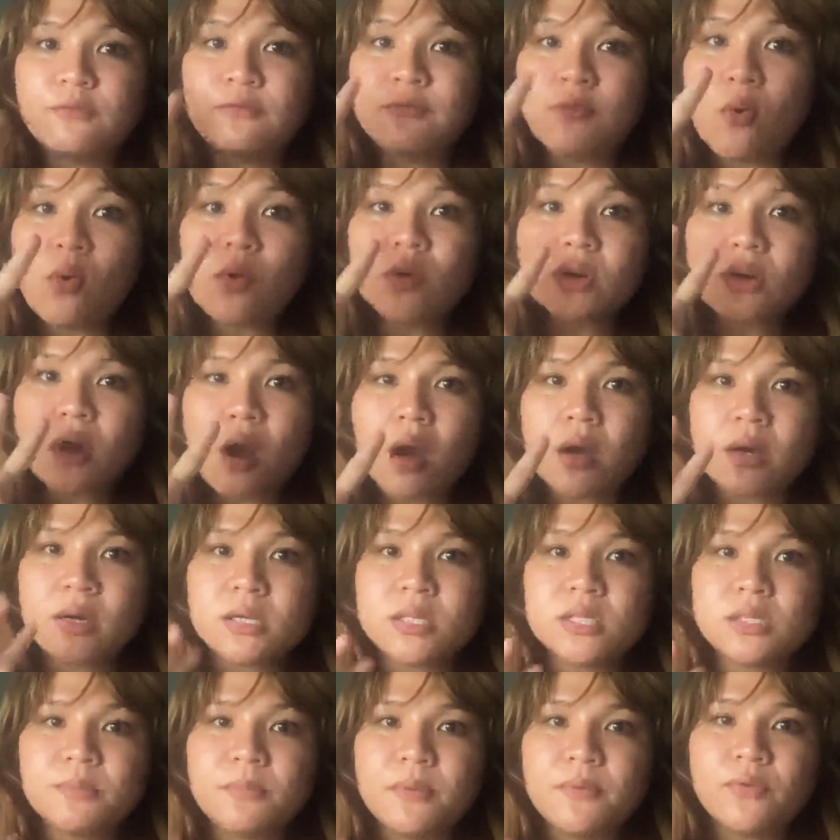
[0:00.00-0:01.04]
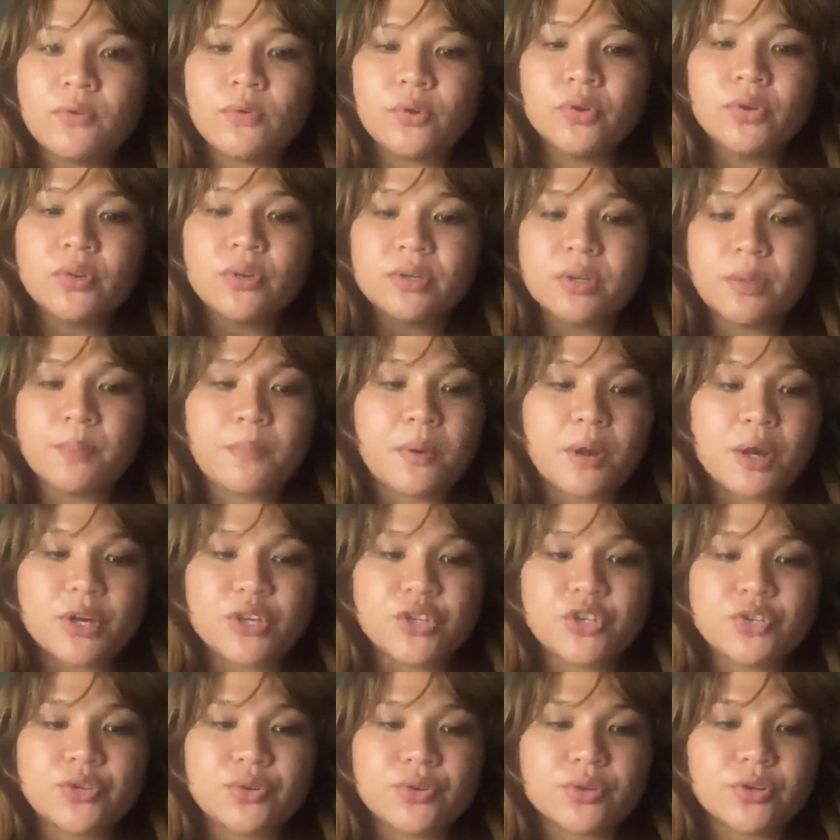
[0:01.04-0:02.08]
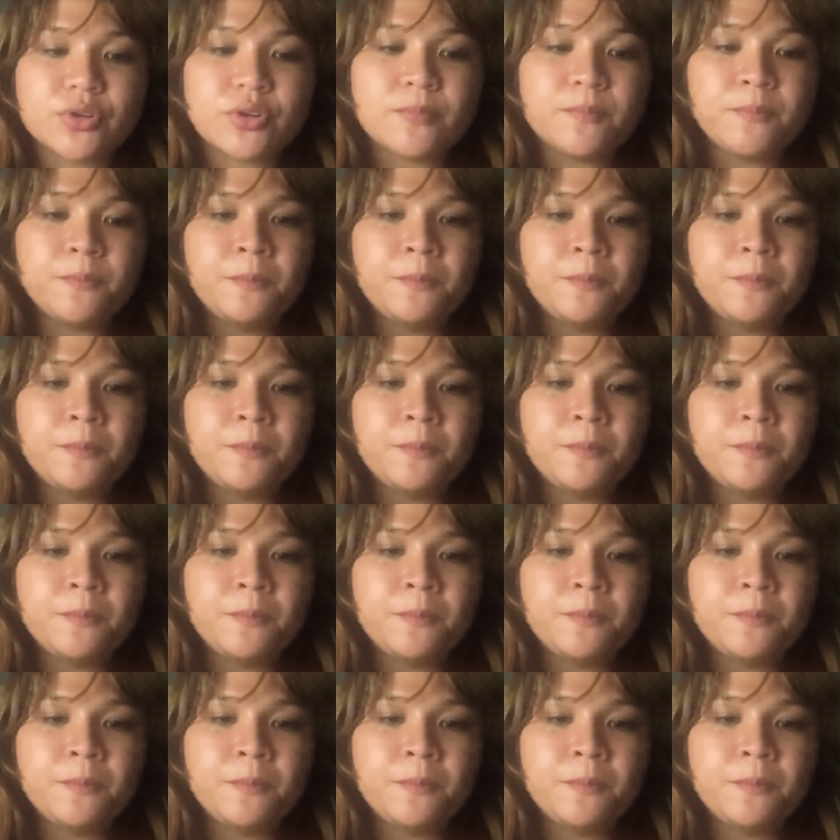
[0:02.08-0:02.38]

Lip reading: 4 hours before your departure